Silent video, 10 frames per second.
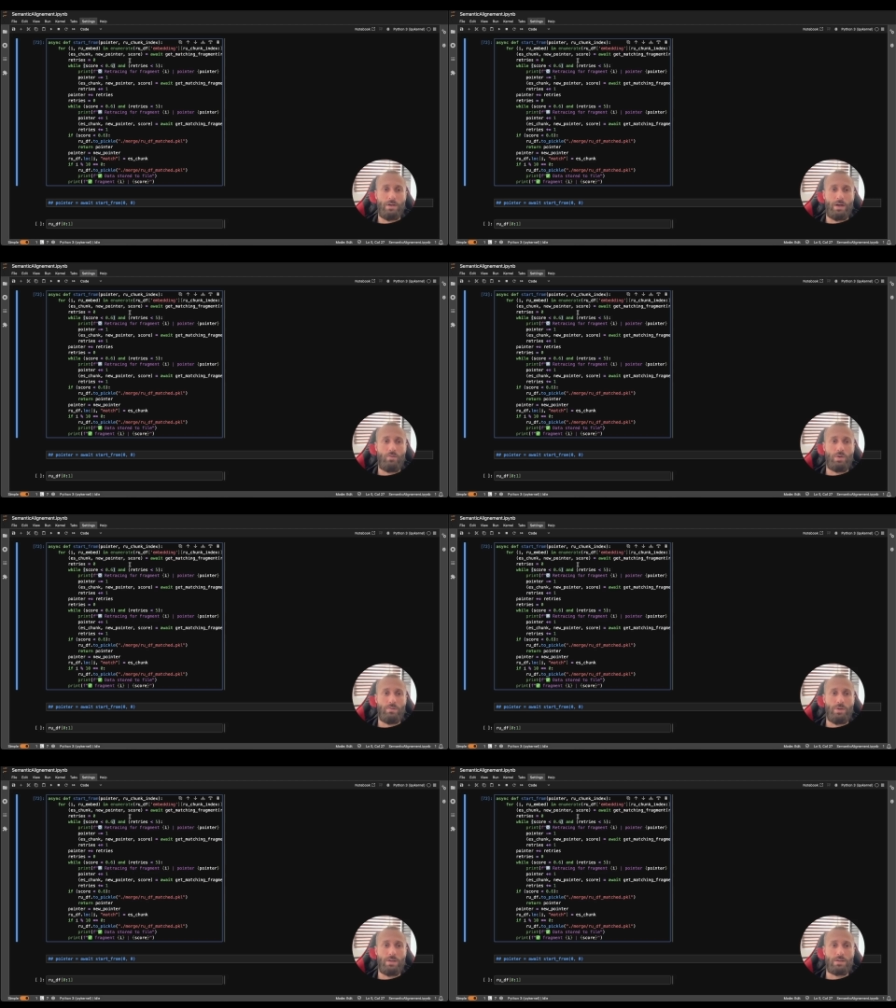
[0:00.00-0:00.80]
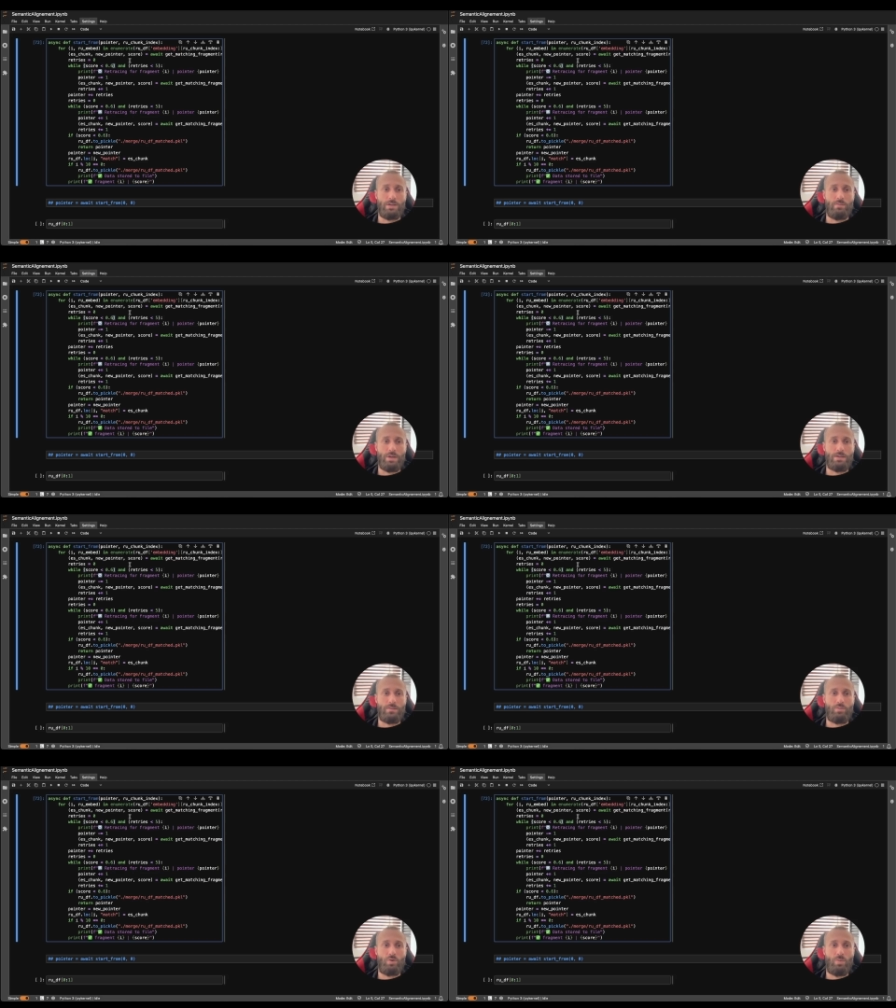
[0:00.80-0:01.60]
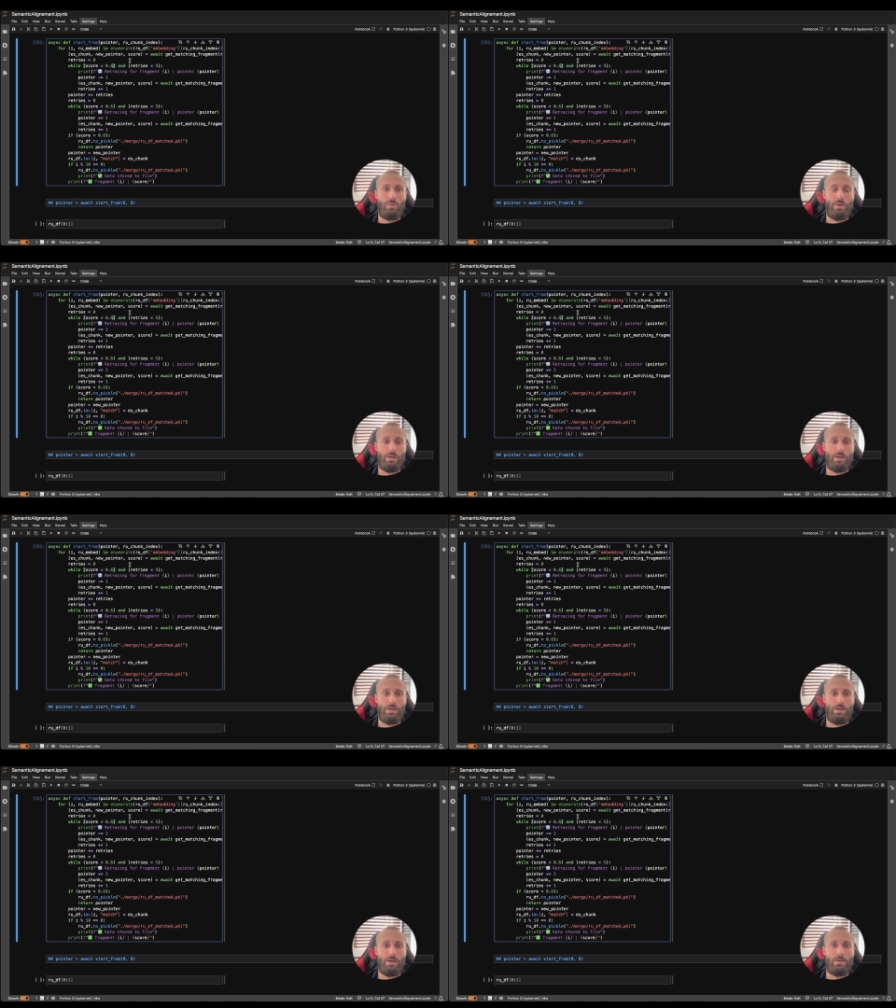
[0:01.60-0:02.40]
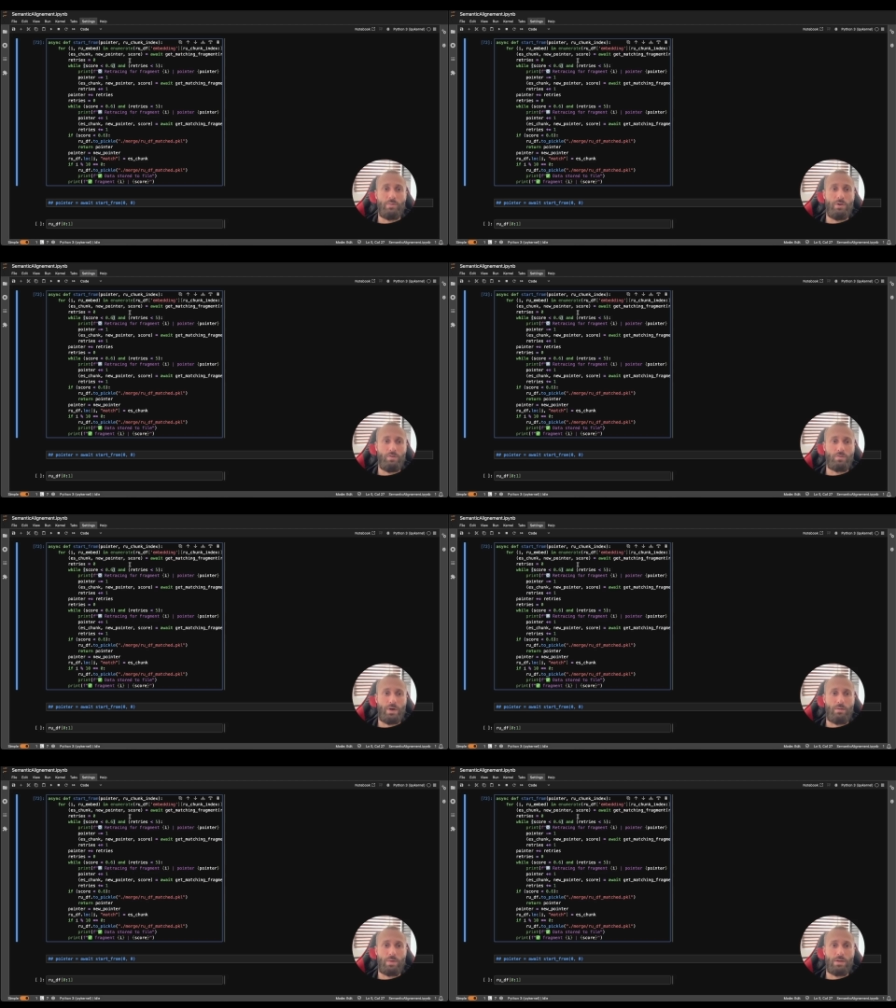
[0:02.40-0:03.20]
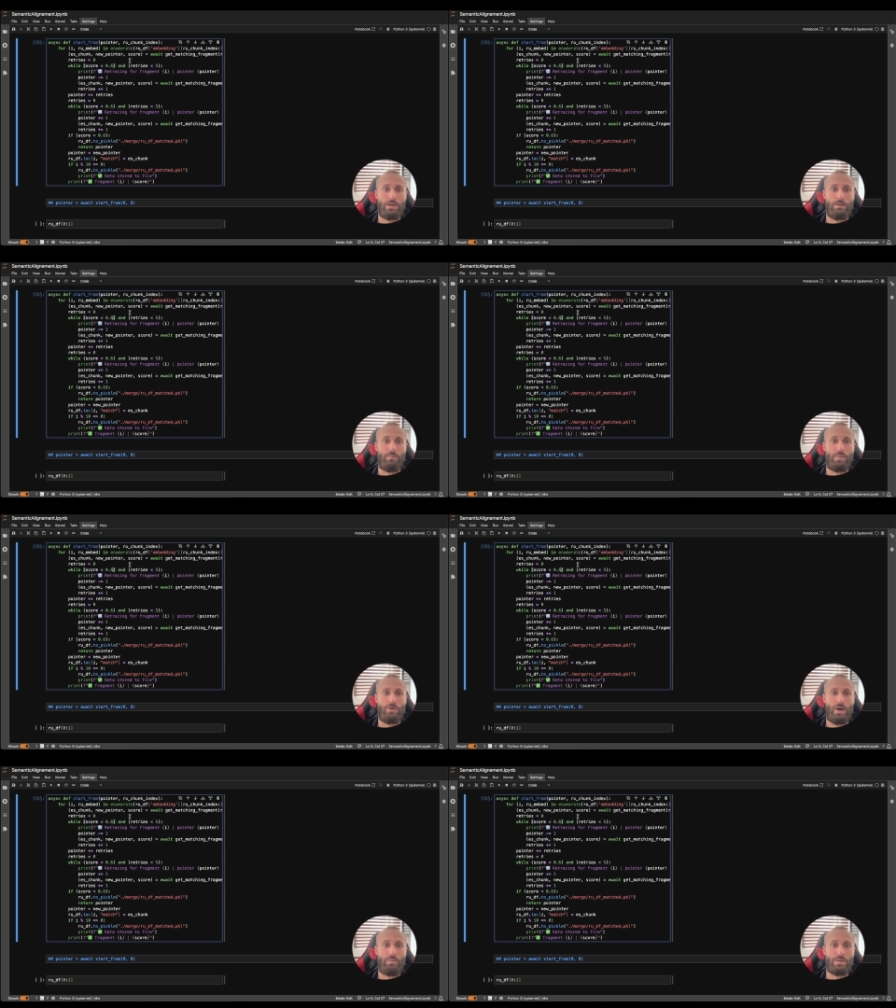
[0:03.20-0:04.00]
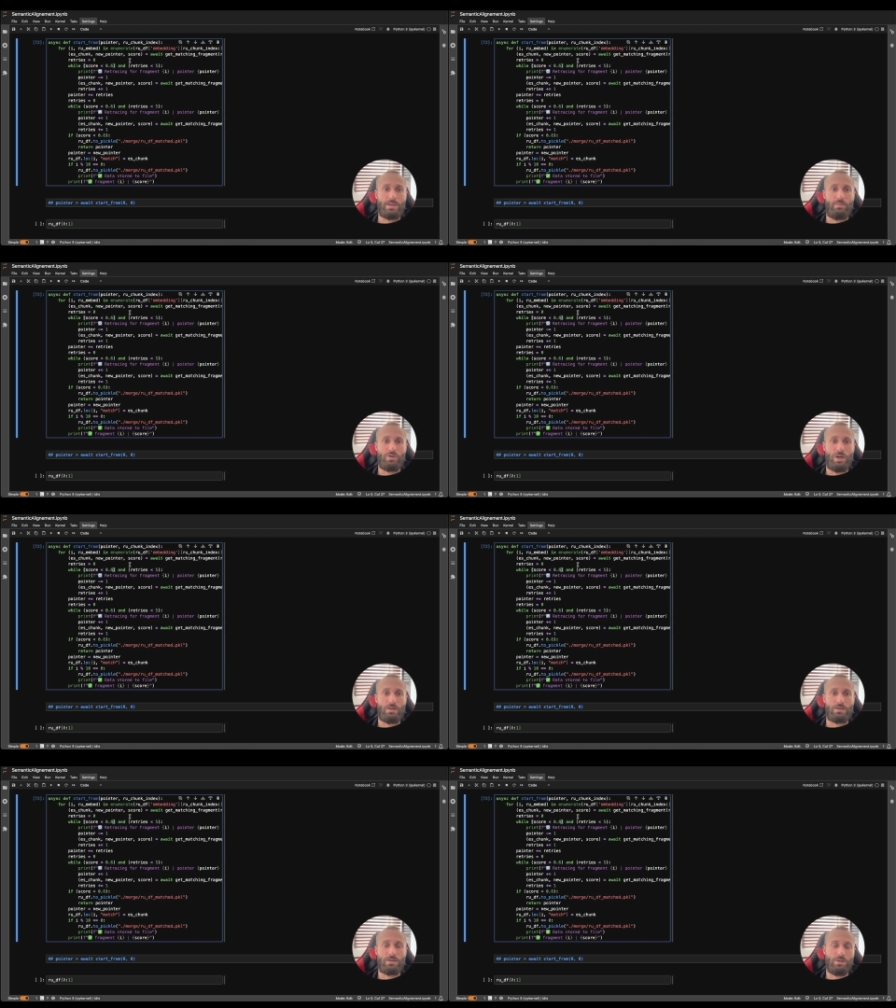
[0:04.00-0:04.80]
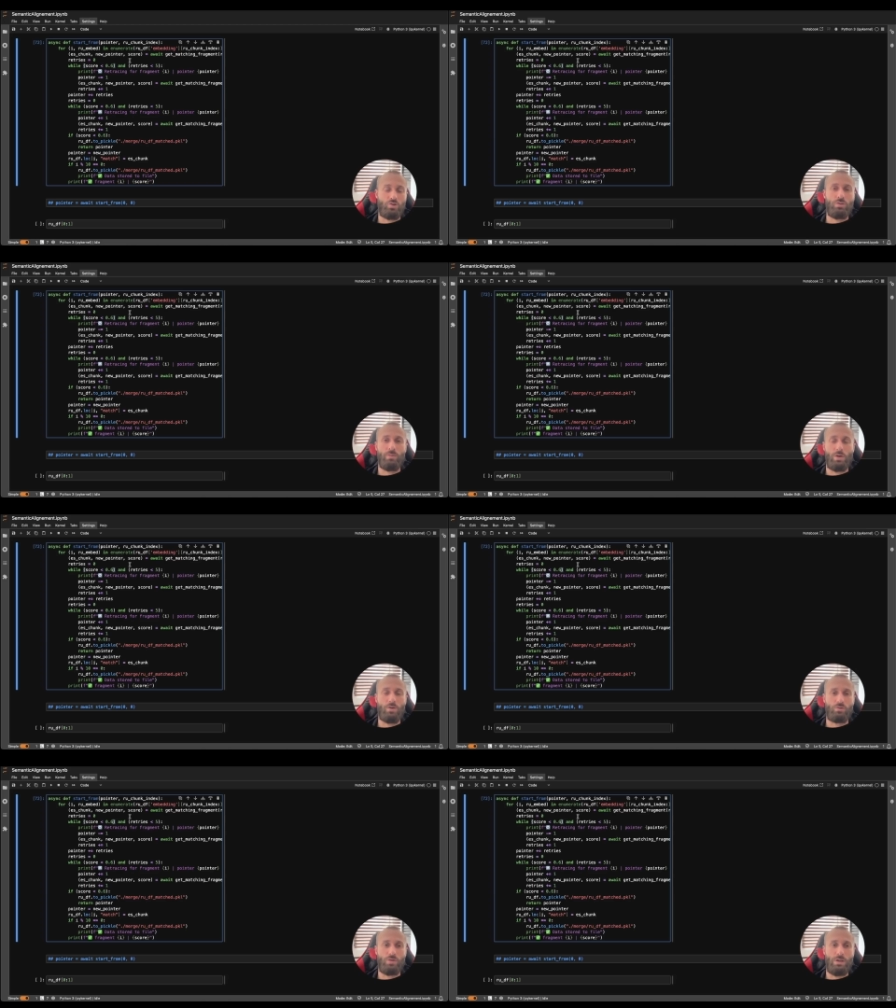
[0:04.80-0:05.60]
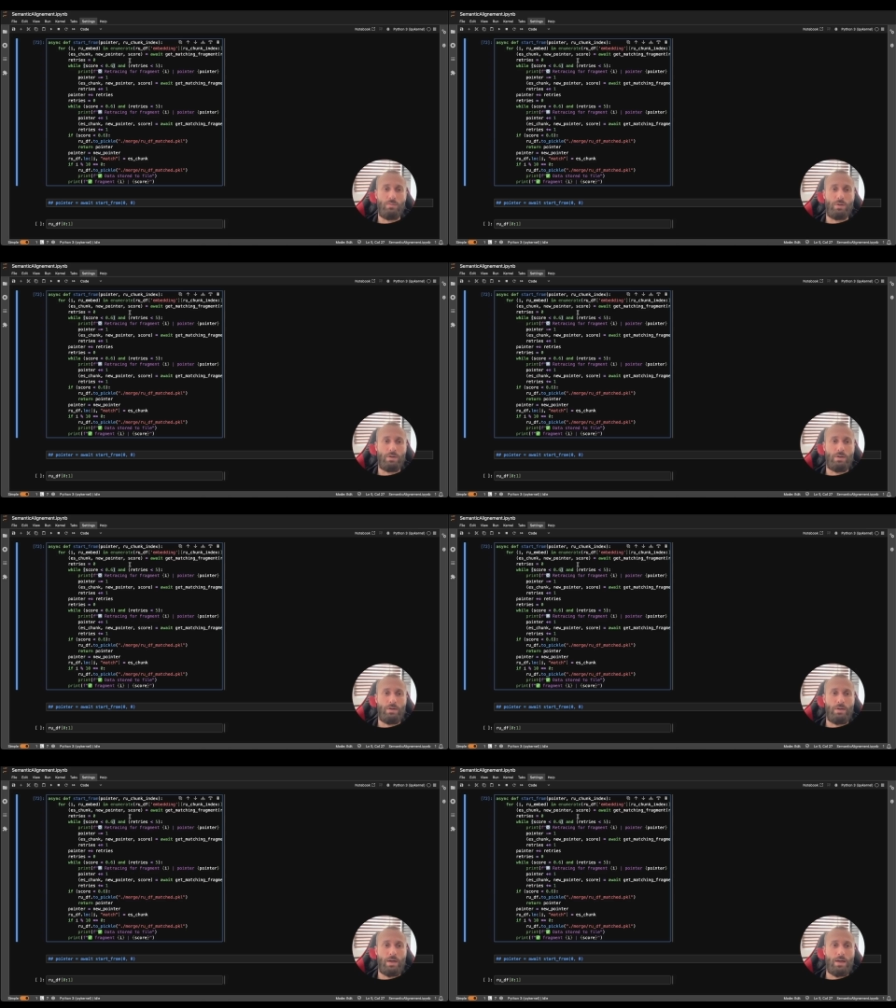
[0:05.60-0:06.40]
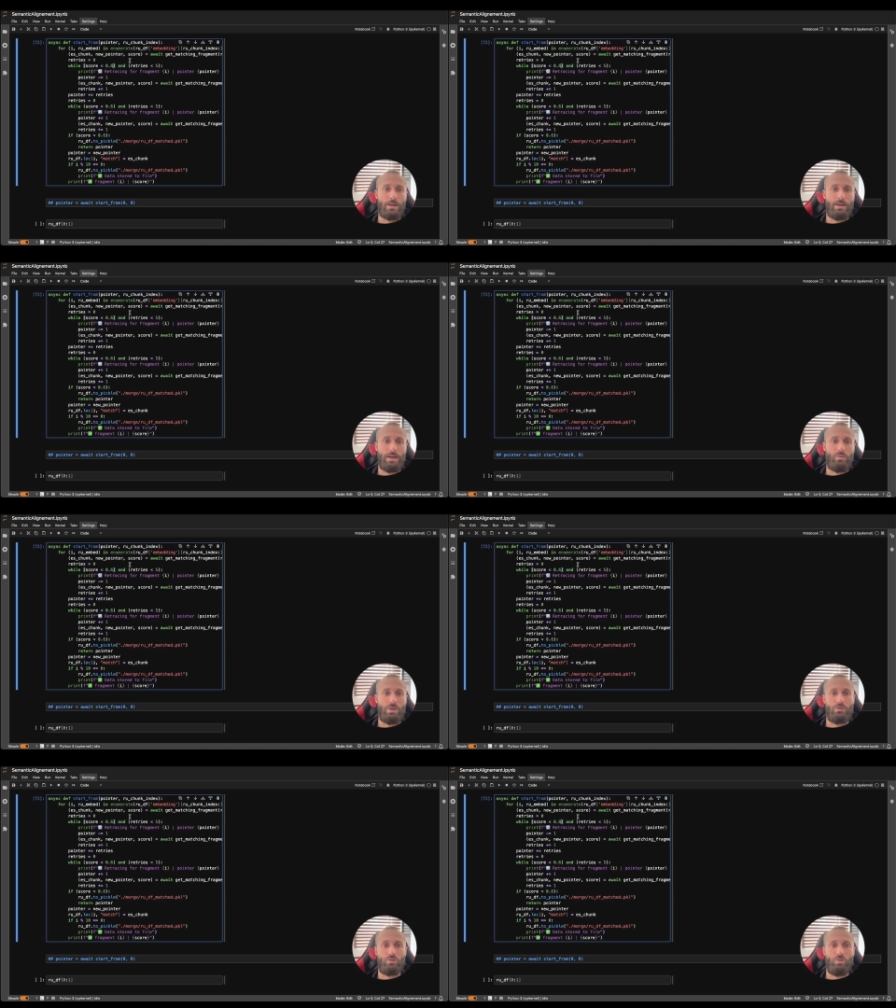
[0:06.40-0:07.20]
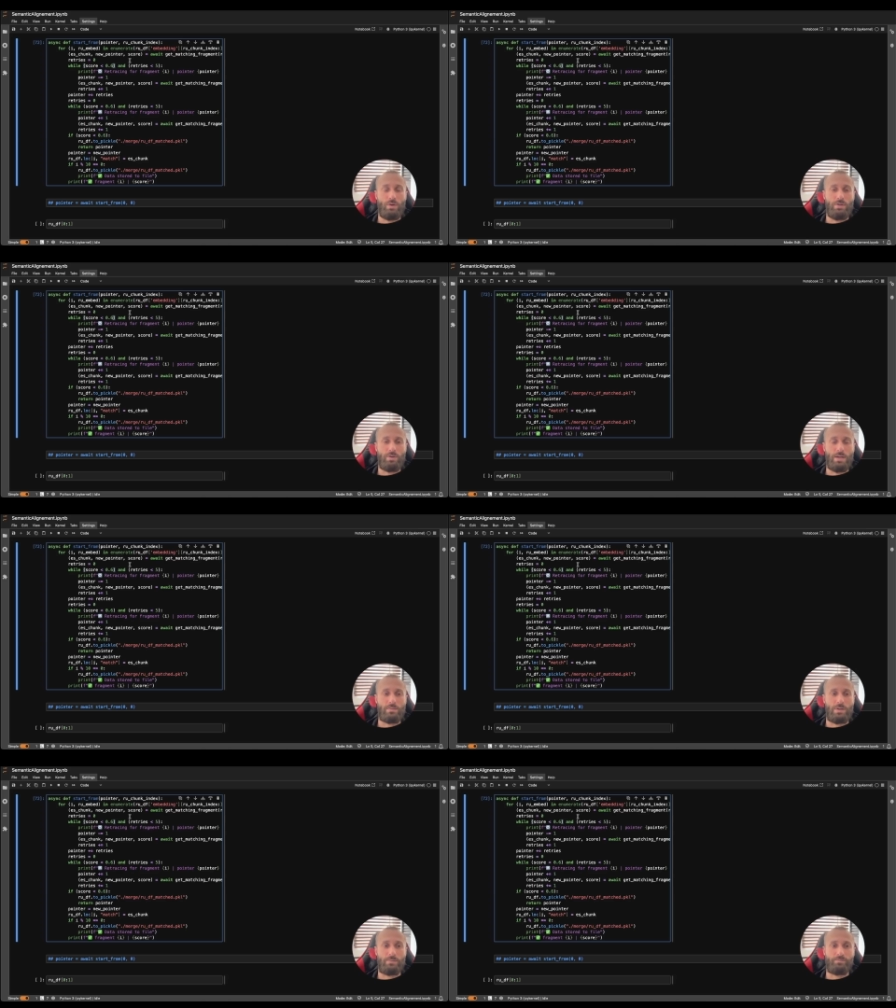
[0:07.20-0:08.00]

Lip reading: And what it means? It means that probably the previous fragment have grabbed some chunks that shouldn't belong to him, and then we need to do a retracement.